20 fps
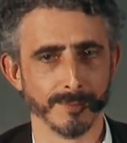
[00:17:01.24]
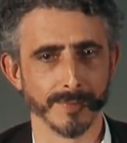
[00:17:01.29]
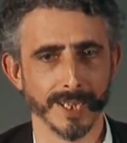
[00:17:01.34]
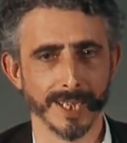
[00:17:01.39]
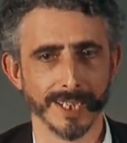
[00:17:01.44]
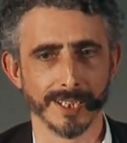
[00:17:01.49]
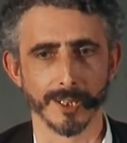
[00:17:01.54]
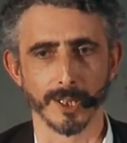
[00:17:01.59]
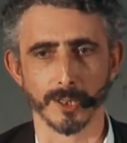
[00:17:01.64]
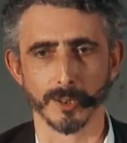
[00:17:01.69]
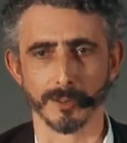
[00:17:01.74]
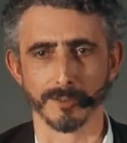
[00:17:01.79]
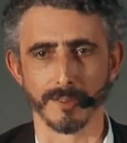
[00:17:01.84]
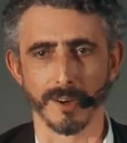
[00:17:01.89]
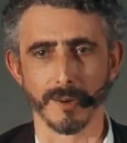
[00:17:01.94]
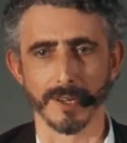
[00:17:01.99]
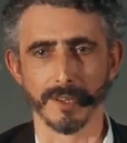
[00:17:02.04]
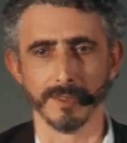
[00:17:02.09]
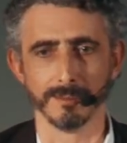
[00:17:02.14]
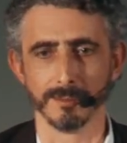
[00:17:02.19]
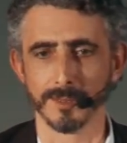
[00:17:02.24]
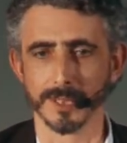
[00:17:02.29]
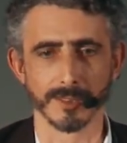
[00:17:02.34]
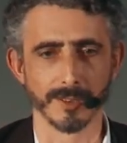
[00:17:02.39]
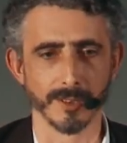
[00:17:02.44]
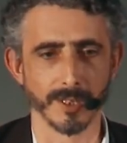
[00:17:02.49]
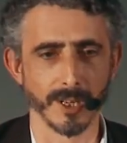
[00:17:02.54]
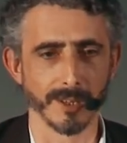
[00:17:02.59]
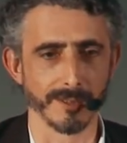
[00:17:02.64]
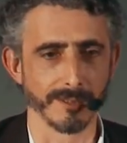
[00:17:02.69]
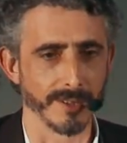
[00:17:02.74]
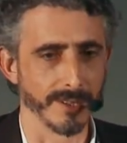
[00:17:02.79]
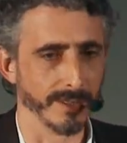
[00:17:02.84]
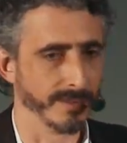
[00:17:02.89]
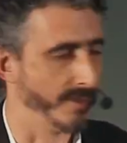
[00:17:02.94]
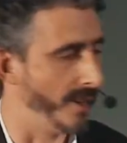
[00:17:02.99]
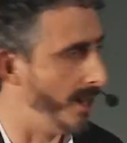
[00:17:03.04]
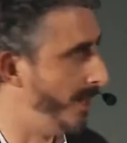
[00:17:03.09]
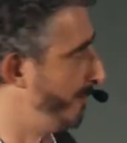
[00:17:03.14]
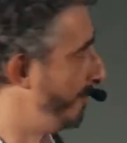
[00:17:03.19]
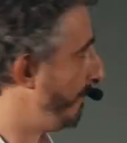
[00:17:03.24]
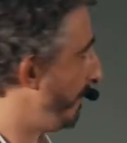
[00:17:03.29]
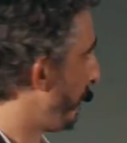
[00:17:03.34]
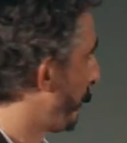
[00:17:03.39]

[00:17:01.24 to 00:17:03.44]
it doesn't go very far.